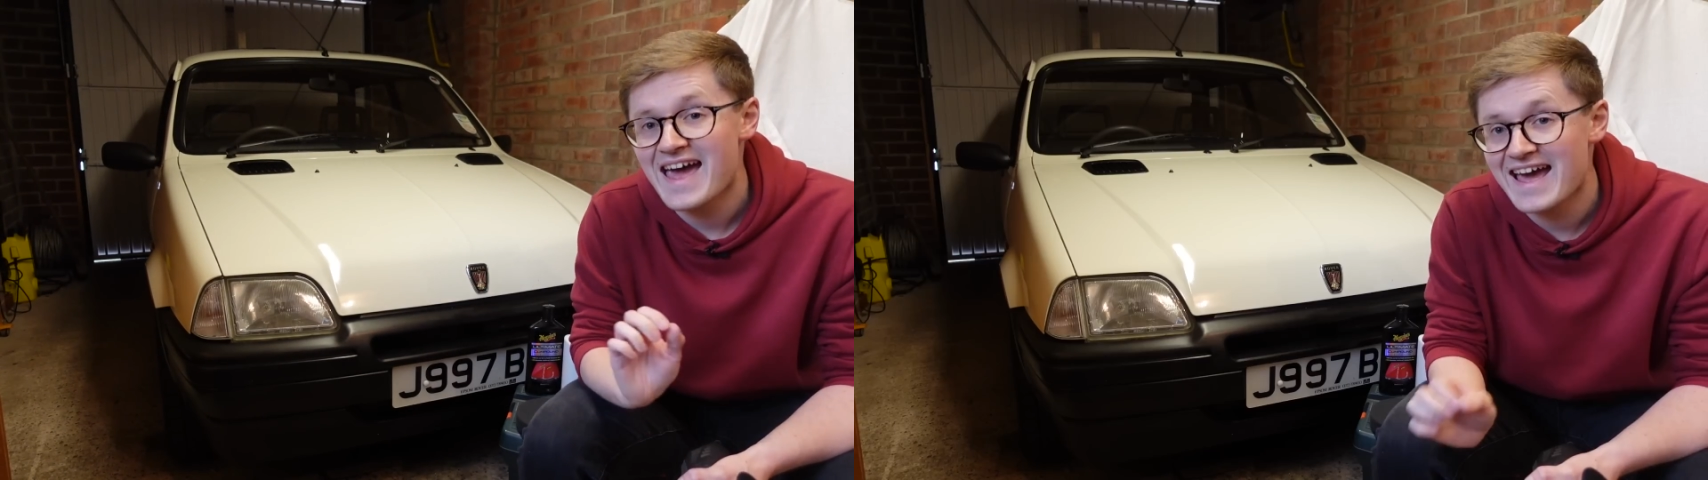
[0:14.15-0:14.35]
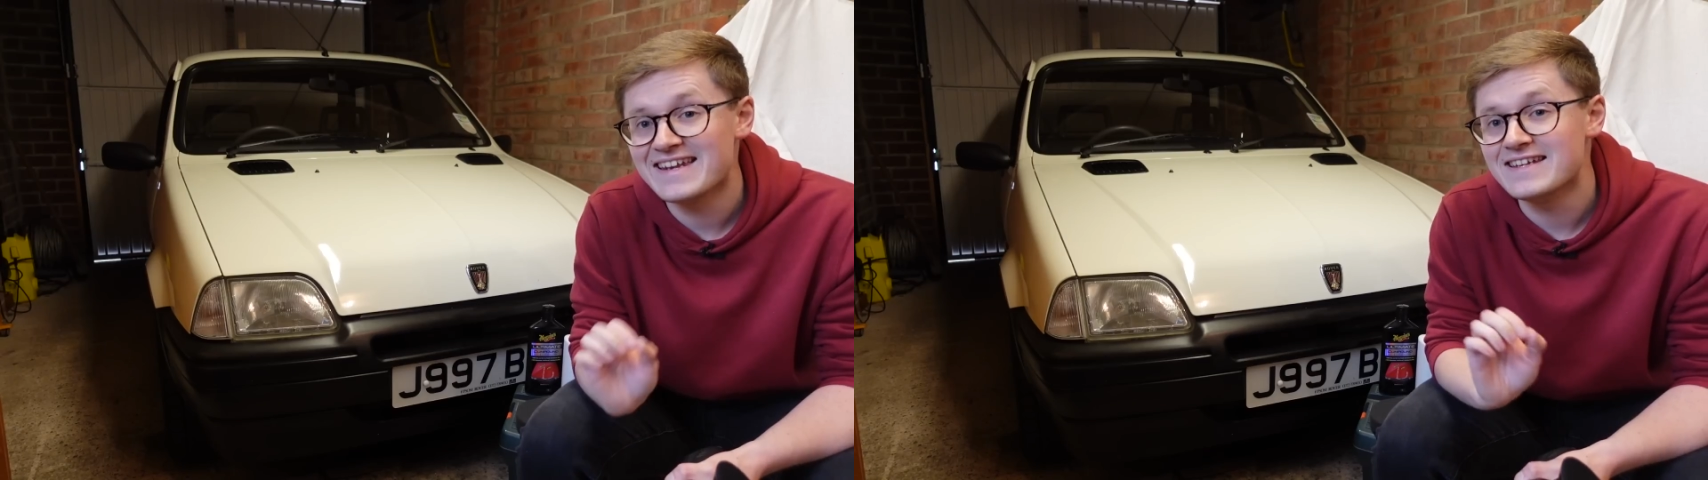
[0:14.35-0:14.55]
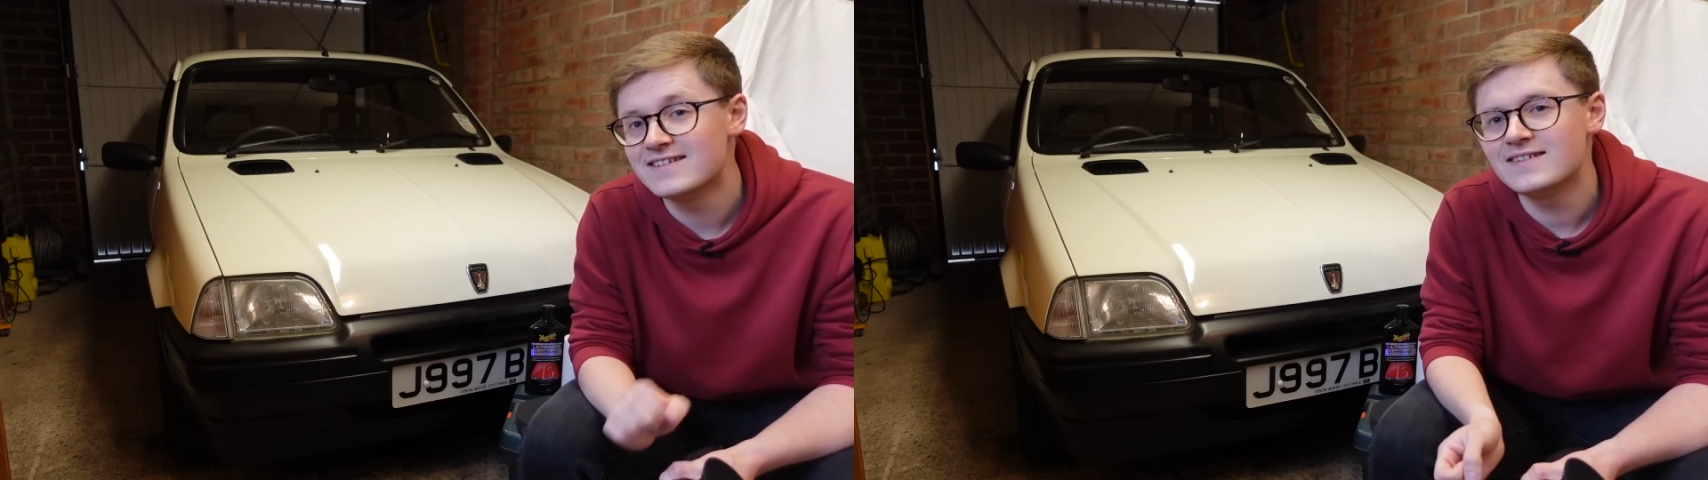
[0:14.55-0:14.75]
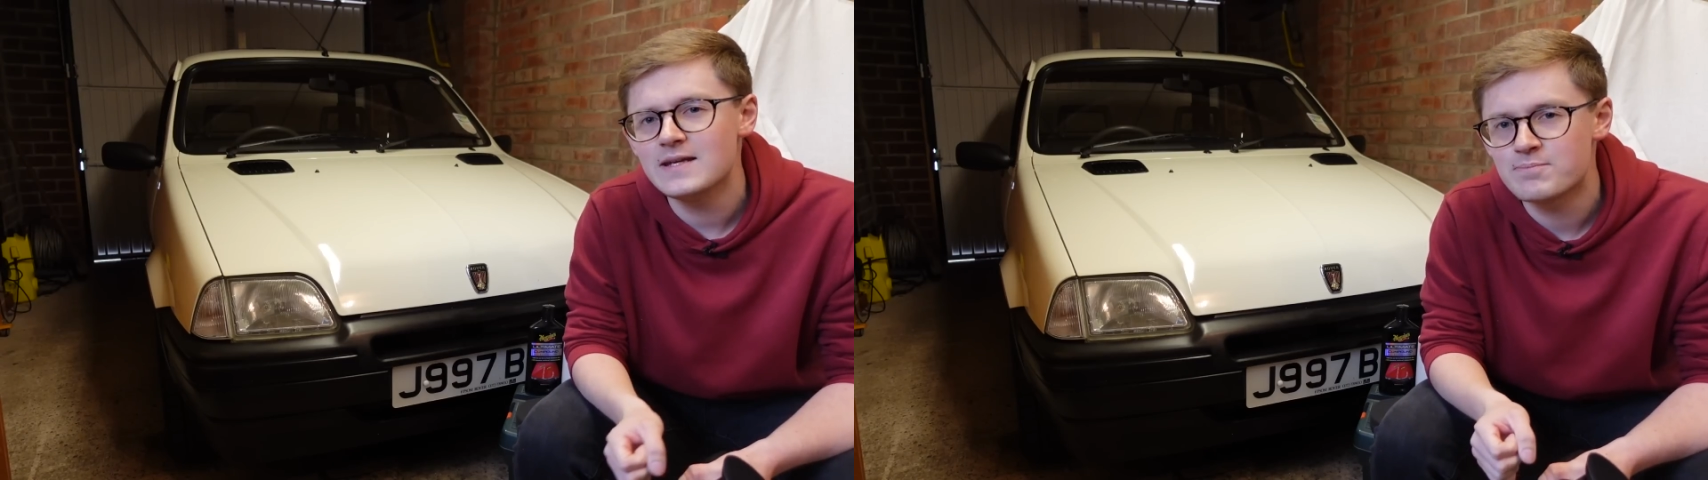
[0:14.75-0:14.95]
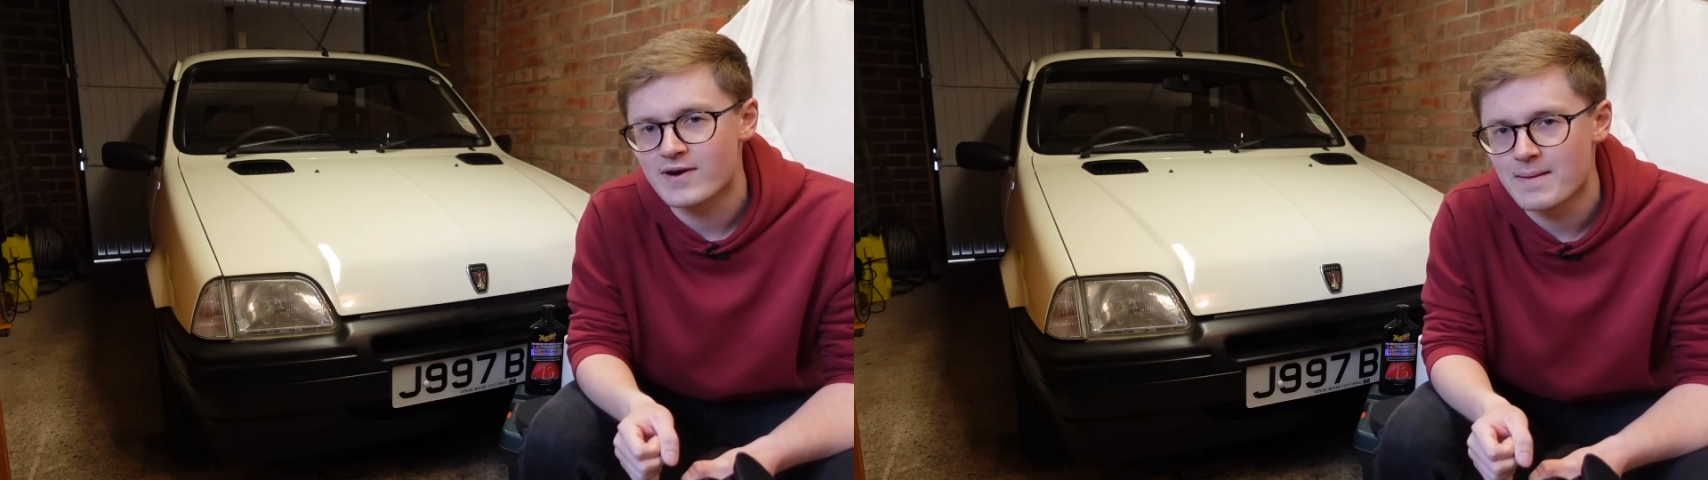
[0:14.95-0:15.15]

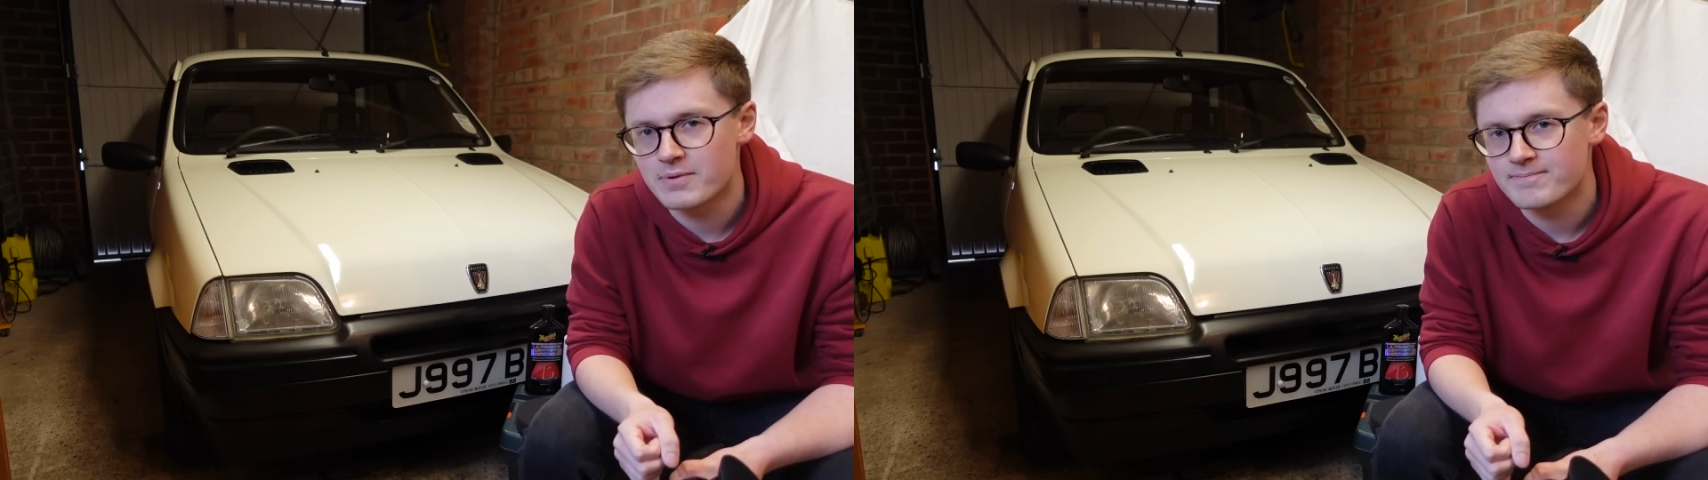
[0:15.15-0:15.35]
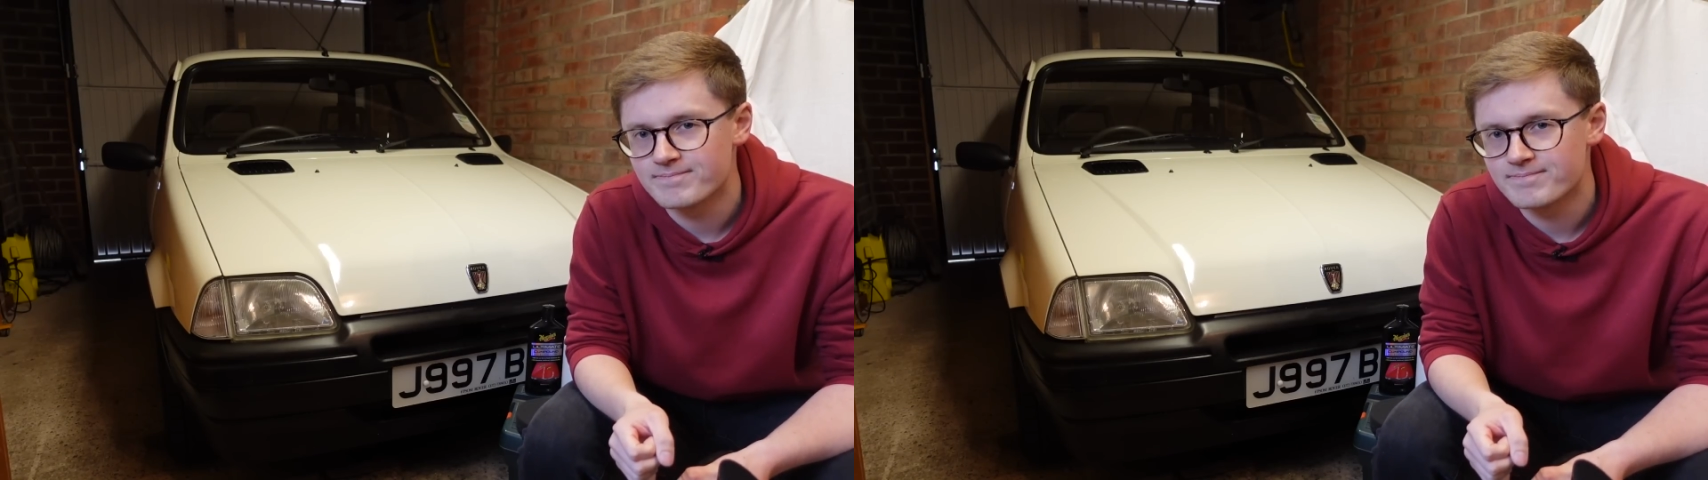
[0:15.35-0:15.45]
NEC prep.